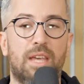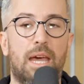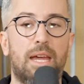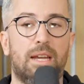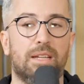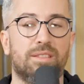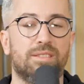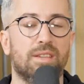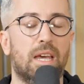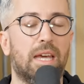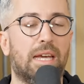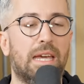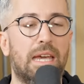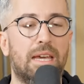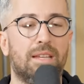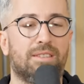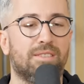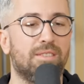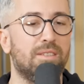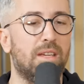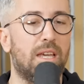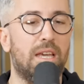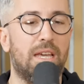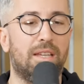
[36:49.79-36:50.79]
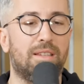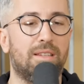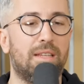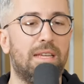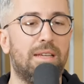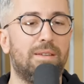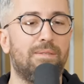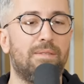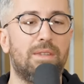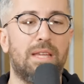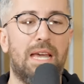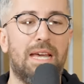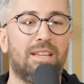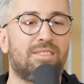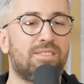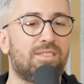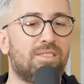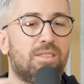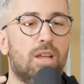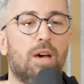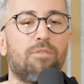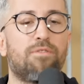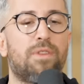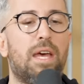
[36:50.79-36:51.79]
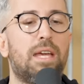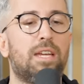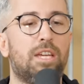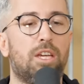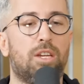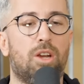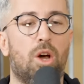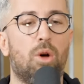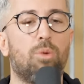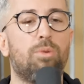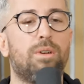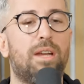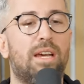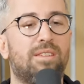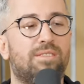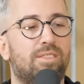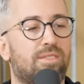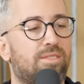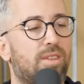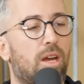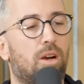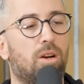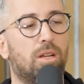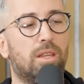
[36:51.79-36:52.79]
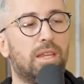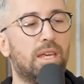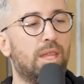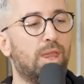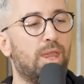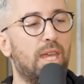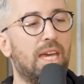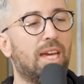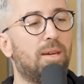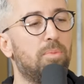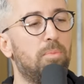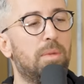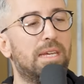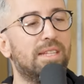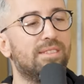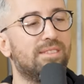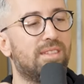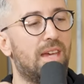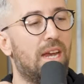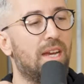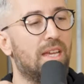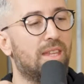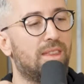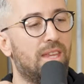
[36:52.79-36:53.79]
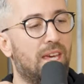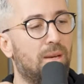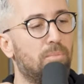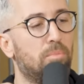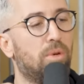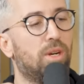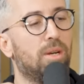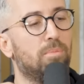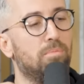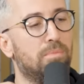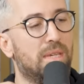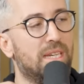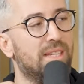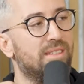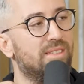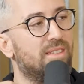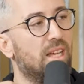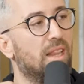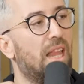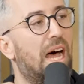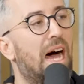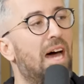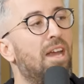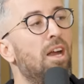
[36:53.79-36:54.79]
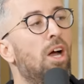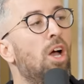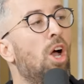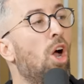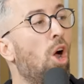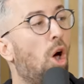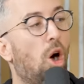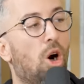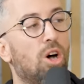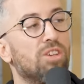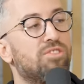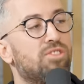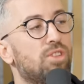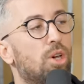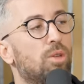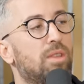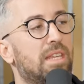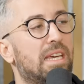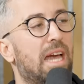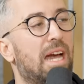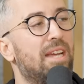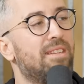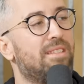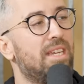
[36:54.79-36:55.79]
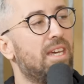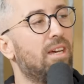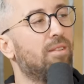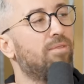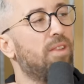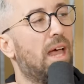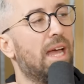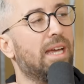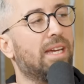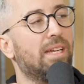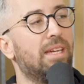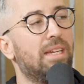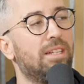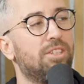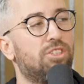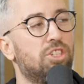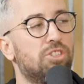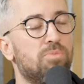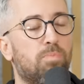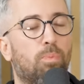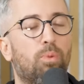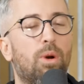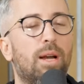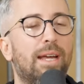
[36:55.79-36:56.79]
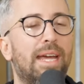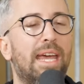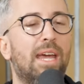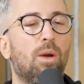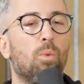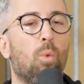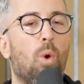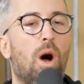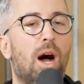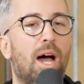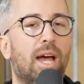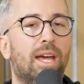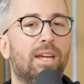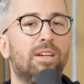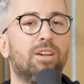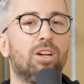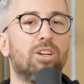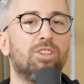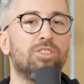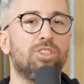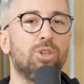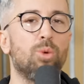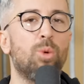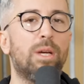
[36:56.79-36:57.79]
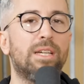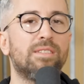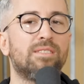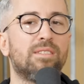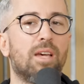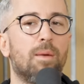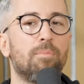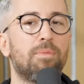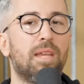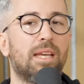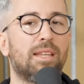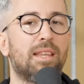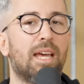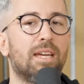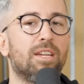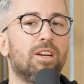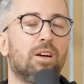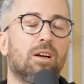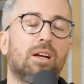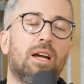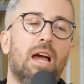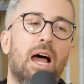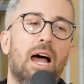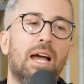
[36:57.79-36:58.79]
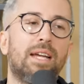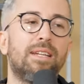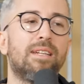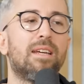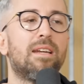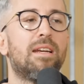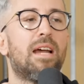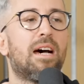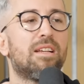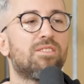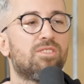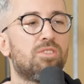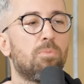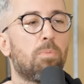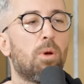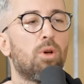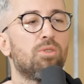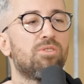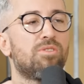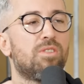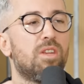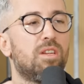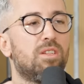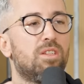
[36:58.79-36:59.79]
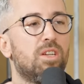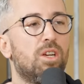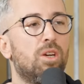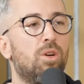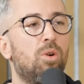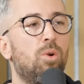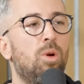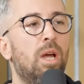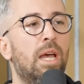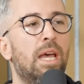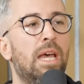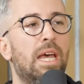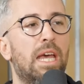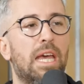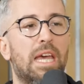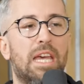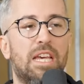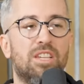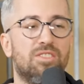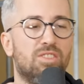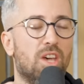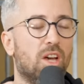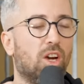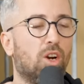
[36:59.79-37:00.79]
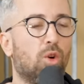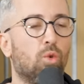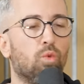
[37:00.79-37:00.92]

said it's like it's it, it, it's stuff that you don't necessarily think means anything but it means a lot also the idea of like just bringing wine or doing something that you're kind of not supposed to do is a